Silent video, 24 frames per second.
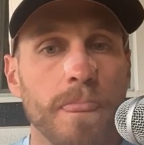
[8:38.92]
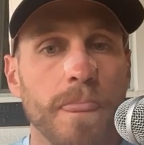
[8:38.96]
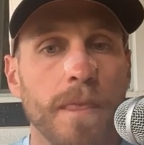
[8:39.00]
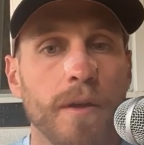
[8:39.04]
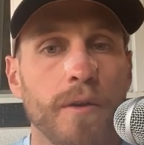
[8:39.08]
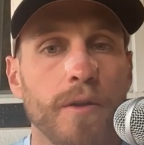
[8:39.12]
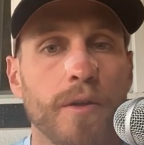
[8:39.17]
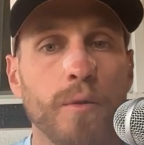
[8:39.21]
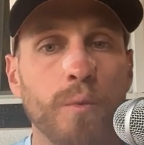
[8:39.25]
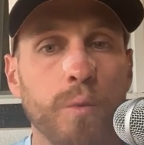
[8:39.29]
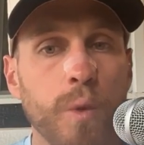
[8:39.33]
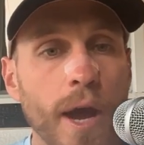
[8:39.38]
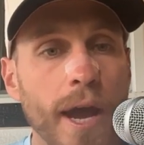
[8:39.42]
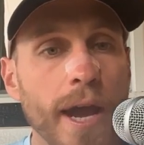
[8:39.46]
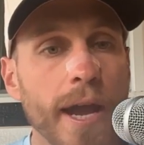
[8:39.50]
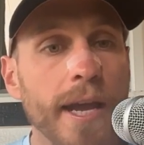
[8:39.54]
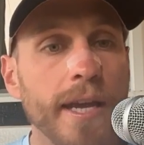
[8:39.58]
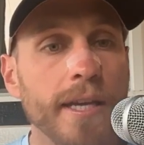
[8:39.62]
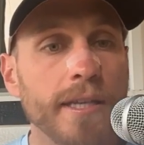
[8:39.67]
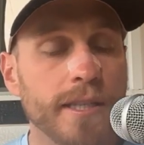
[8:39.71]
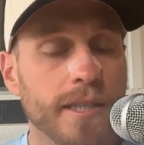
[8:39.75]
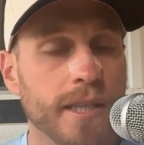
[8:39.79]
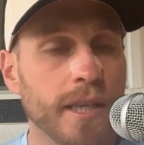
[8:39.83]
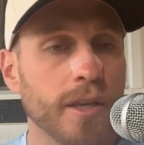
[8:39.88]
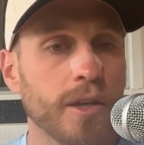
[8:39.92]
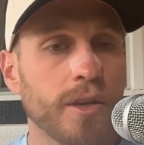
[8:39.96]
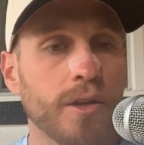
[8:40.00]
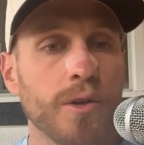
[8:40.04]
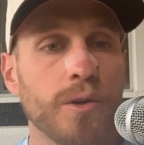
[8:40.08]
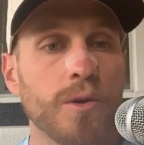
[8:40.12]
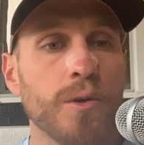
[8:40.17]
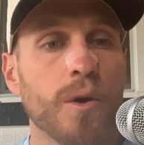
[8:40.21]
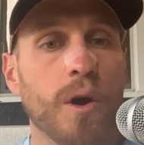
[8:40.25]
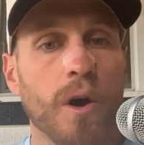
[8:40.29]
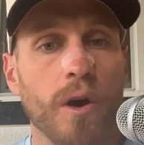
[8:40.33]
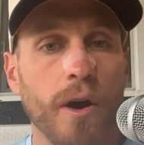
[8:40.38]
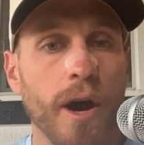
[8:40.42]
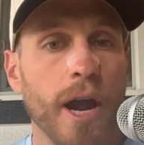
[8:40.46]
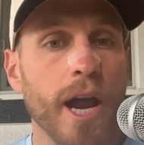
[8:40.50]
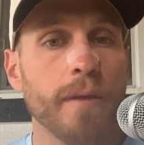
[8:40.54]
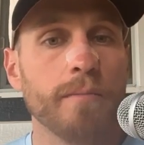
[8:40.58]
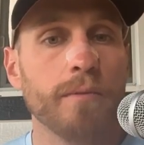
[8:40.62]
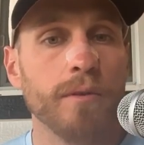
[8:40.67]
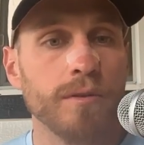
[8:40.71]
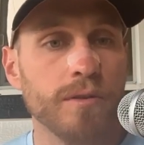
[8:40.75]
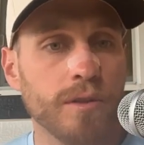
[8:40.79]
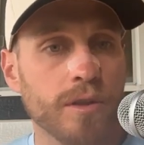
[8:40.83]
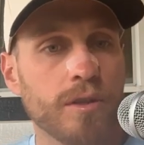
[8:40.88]
the ways that you are
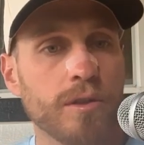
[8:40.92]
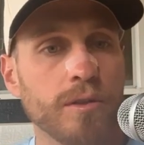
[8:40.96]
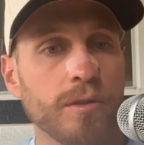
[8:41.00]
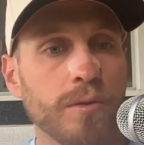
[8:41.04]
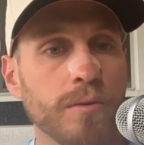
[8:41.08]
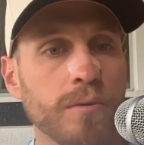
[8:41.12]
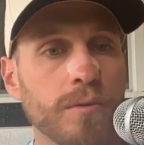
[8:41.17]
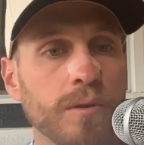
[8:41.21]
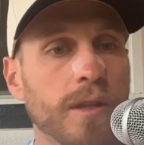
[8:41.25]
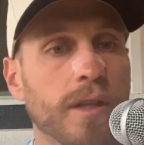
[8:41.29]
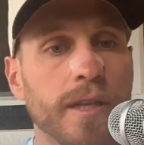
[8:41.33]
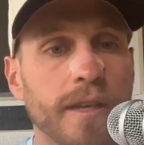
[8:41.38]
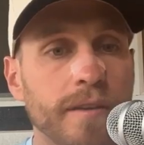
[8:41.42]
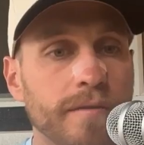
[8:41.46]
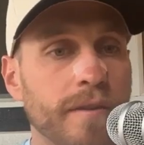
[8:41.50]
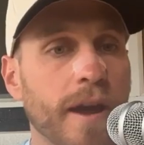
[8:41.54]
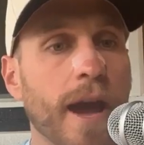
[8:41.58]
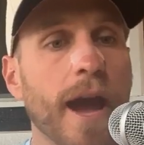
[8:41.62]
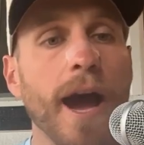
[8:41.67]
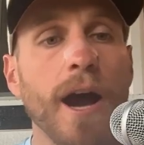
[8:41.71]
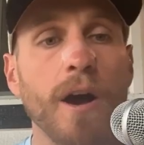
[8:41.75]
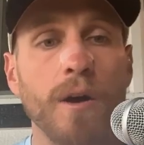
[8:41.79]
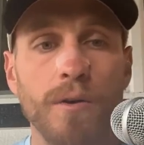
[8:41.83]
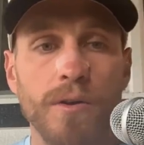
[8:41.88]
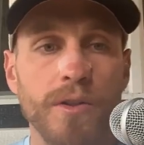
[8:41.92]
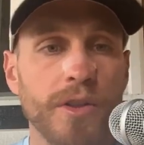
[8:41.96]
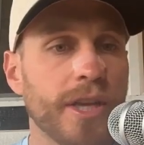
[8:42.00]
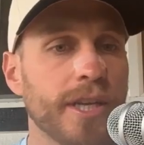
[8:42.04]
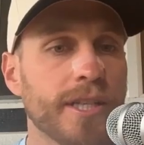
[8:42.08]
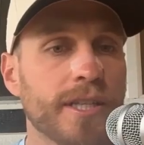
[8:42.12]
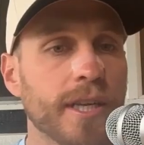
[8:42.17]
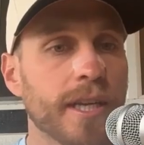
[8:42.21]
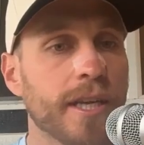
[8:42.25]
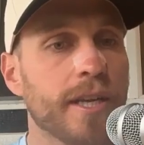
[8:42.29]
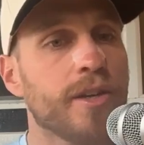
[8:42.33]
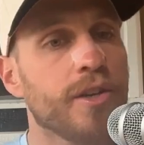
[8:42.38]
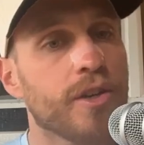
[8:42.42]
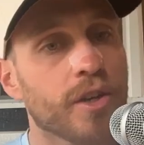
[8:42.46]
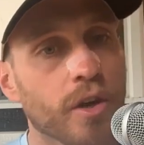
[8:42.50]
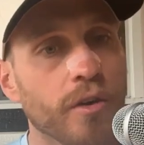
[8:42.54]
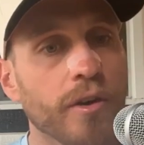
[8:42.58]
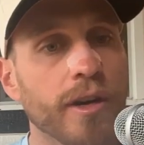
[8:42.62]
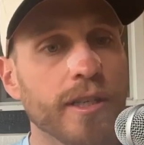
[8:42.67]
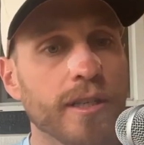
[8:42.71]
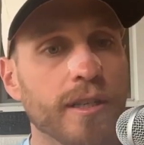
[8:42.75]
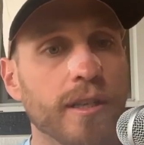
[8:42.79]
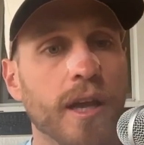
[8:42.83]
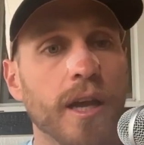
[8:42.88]
able to live out this
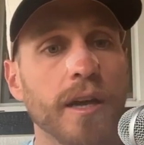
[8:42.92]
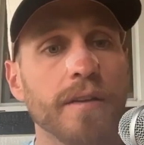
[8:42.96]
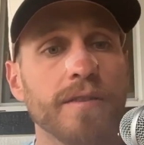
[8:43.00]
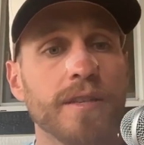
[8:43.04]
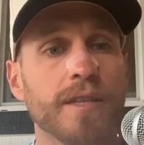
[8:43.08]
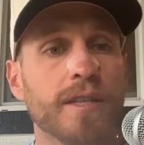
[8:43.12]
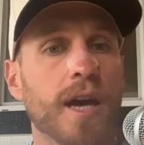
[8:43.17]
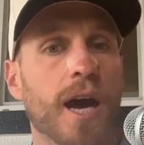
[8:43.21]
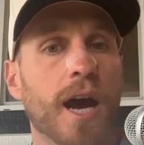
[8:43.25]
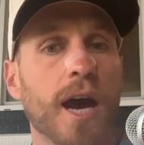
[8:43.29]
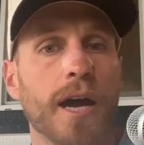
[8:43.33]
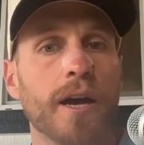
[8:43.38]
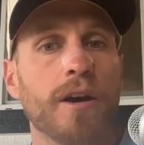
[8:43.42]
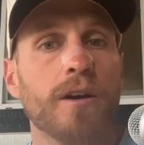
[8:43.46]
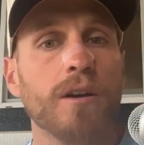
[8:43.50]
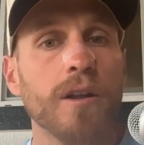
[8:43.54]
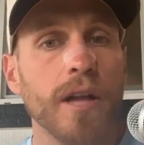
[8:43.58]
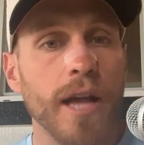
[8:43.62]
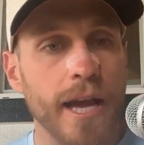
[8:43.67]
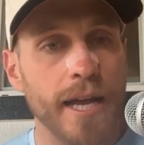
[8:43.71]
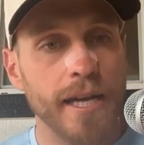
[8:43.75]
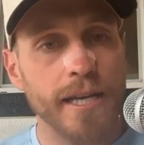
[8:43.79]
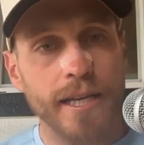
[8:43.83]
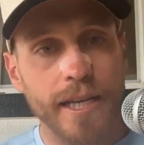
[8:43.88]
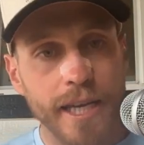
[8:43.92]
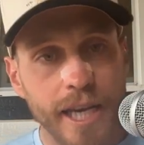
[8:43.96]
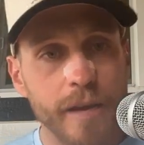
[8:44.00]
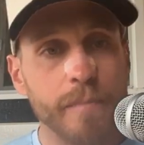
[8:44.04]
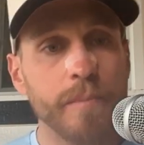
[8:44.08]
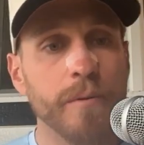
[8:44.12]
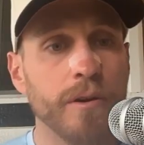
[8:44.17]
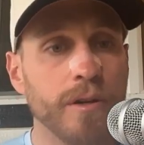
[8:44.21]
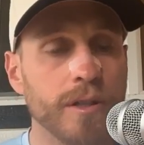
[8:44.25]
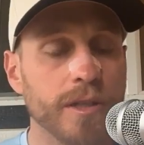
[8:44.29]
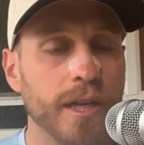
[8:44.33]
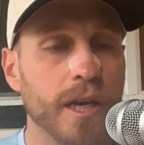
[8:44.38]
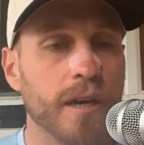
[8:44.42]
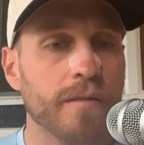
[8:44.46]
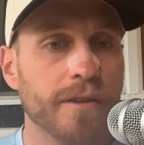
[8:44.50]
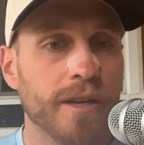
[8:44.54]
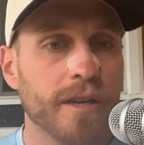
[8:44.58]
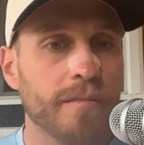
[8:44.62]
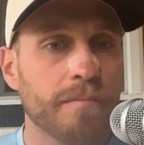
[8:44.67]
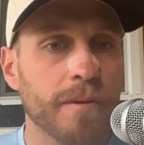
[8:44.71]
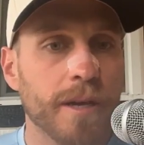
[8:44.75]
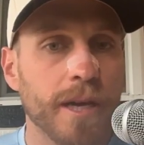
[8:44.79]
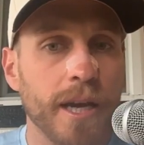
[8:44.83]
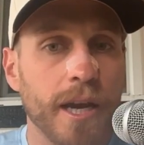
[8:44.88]
endurance lifestyle and keep yourself
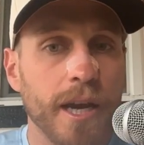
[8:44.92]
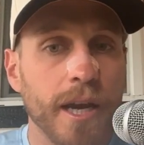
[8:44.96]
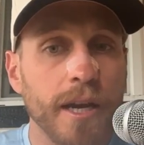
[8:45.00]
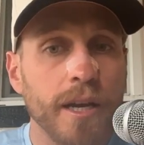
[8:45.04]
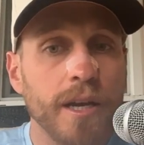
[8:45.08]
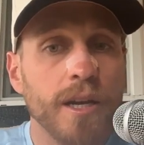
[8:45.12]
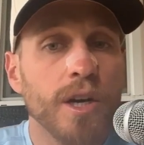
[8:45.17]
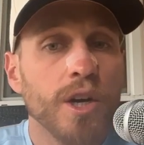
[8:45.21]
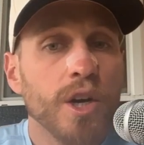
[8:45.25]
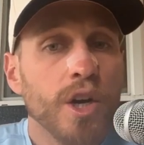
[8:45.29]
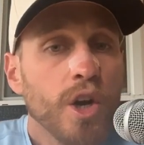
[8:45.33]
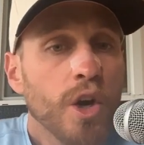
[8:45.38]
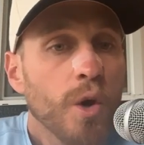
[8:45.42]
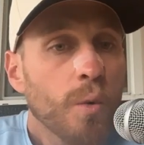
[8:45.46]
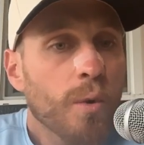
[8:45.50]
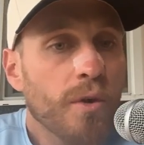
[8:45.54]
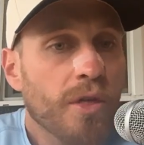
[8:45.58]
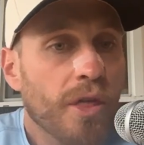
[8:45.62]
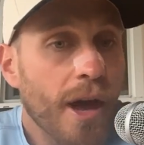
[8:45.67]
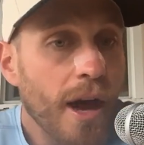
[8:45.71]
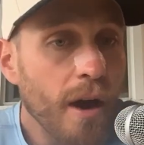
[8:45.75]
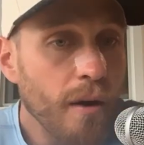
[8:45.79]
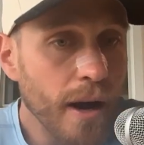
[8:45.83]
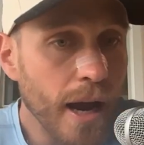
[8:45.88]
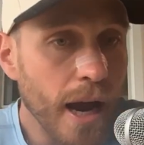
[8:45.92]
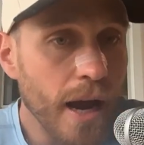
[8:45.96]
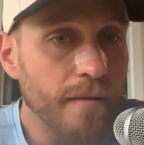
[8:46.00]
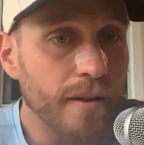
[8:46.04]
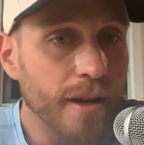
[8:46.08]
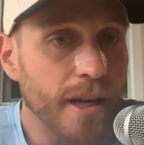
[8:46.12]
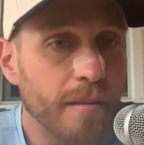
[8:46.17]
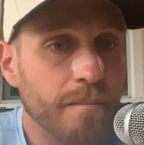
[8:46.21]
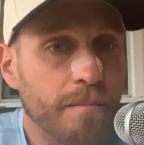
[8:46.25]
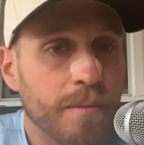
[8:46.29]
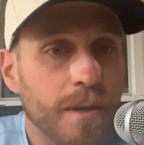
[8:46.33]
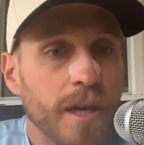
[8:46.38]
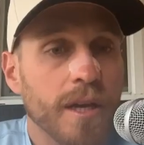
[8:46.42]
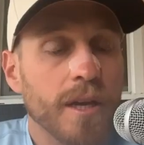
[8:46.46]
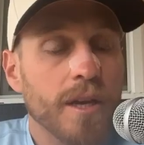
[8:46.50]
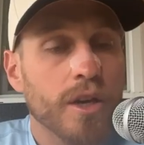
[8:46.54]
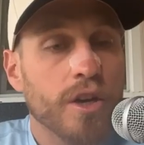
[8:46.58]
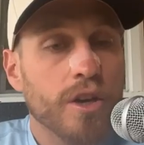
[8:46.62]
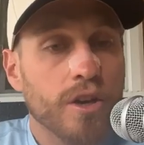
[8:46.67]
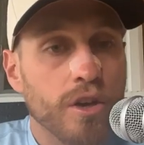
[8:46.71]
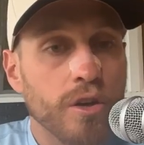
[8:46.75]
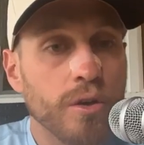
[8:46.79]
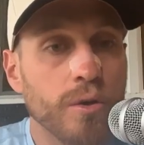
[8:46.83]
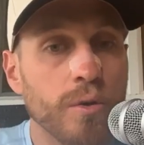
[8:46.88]
competing without having it be a
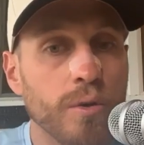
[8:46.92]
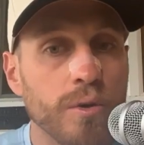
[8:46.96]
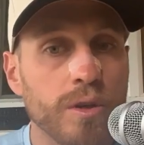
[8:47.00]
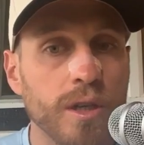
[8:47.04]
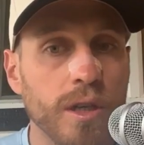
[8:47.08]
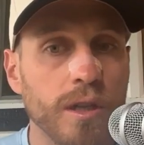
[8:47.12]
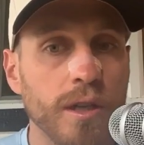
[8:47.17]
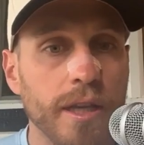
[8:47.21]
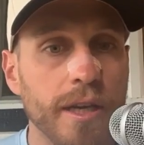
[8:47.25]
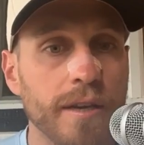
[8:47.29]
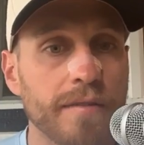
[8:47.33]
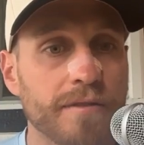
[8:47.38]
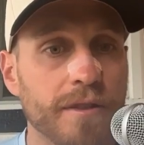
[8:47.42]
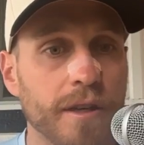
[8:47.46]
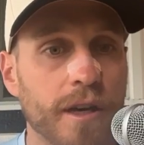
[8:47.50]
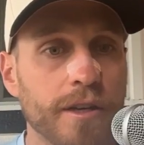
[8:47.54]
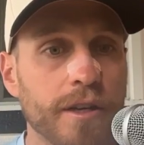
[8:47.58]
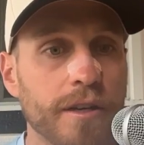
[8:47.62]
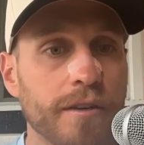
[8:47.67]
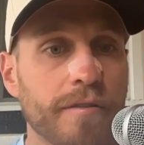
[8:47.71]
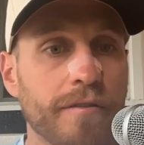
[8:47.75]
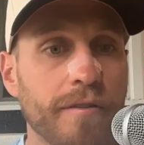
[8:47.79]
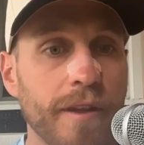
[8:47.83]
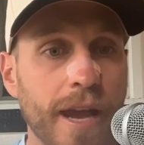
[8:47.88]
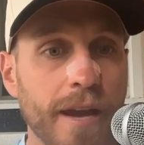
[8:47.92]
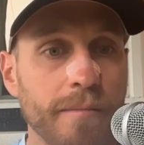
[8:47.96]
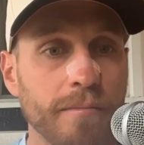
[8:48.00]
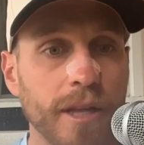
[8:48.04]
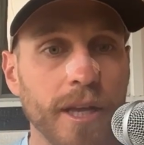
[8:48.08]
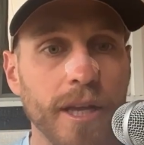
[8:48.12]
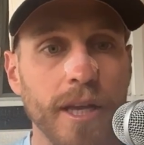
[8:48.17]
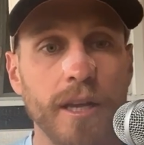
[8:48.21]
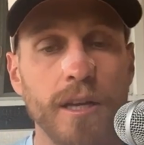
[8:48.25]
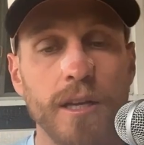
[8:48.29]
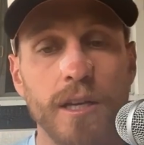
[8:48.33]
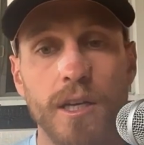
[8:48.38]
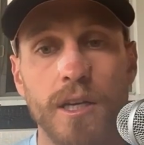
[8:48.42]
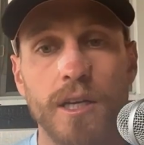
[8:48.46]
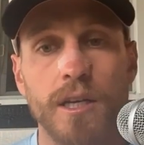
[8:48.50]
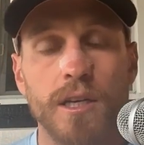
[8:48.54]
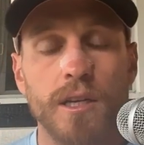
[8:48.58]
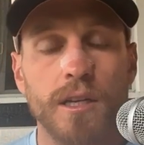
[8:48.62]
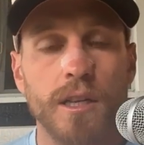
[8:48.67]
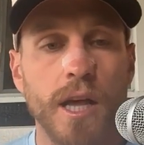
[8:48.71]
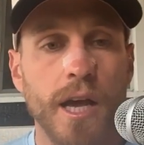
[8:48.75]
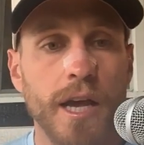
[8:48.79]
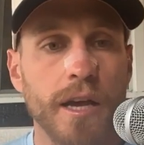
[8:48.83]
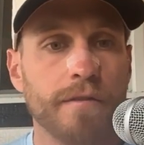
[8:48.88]
huge lift on your family.
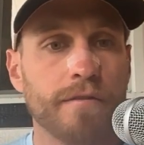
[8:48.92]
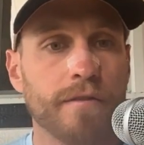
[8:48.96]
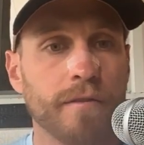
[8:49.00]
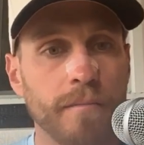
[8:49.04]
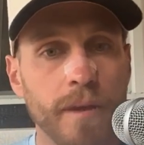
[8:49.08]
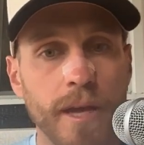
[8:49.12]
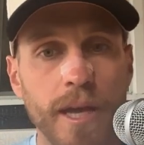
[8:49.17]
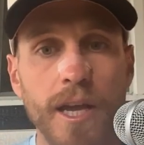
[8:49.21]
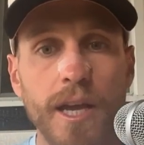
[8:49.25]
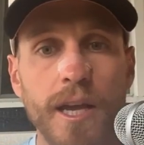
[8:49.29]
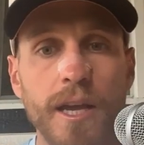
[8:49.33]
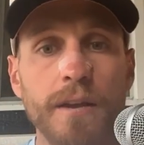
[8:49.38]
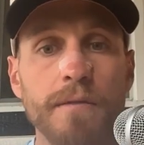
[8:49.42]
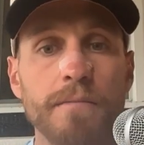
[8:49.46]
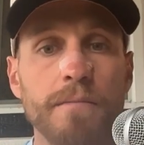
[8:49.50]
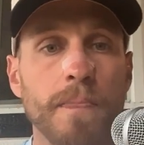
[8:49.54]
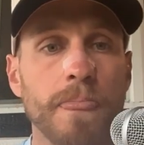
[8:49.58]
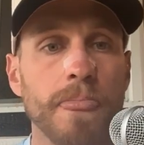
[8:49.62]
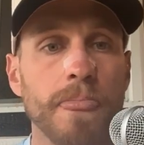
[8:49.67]
Like for me,